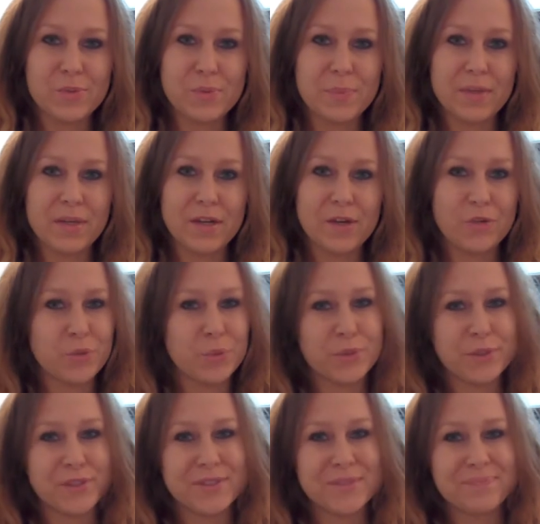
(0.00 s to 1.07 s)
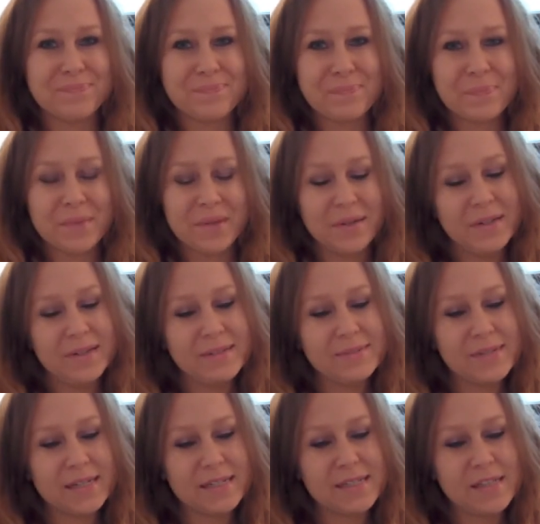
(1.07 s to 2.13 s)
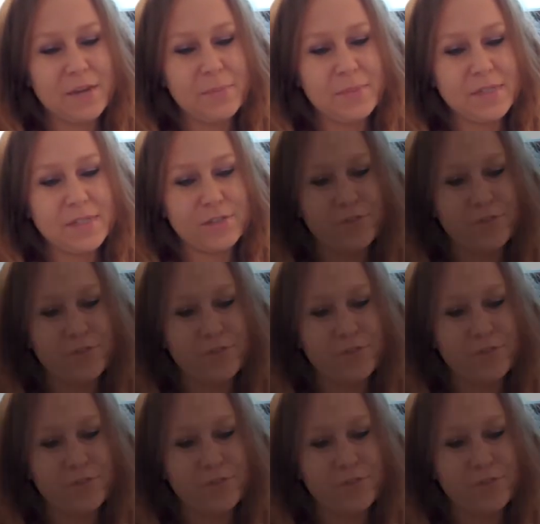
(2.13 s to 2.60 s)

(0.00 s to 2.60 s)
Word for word: would be Underworld. Next up is